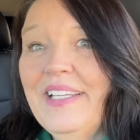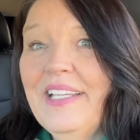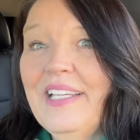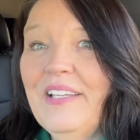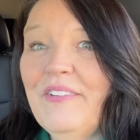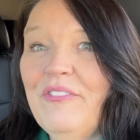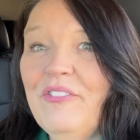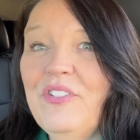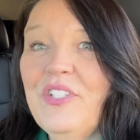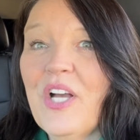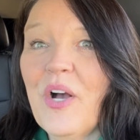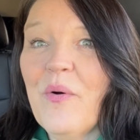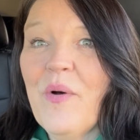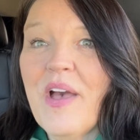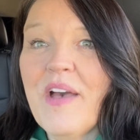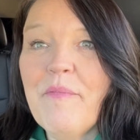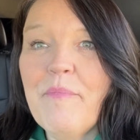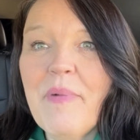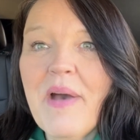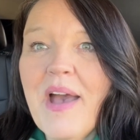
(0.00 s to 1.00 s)
If you don't
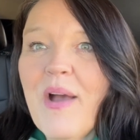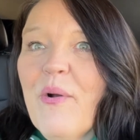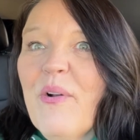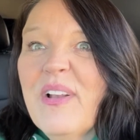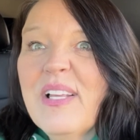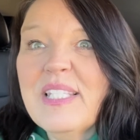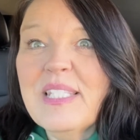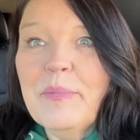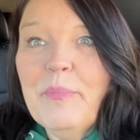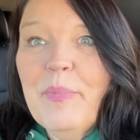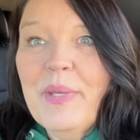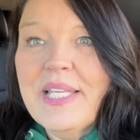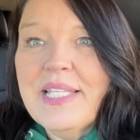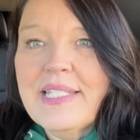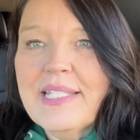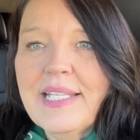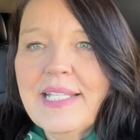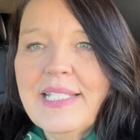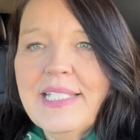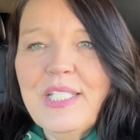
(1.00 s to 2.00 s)
have power, it's the best
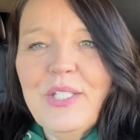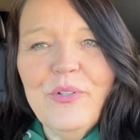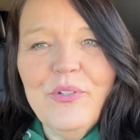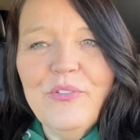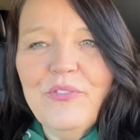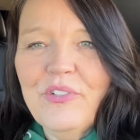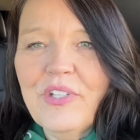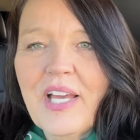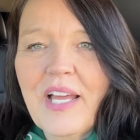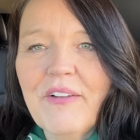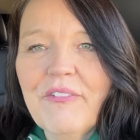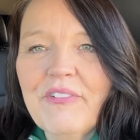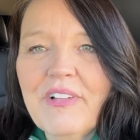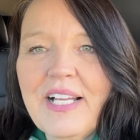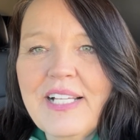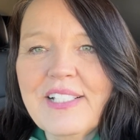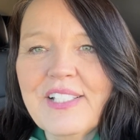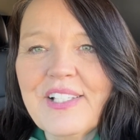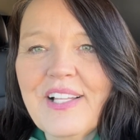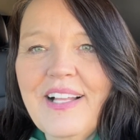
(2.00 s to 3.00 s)
thing to do if you got a
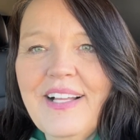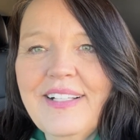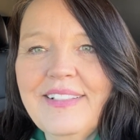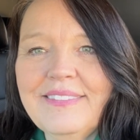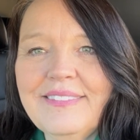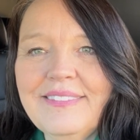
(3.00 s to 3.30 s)
flashlight.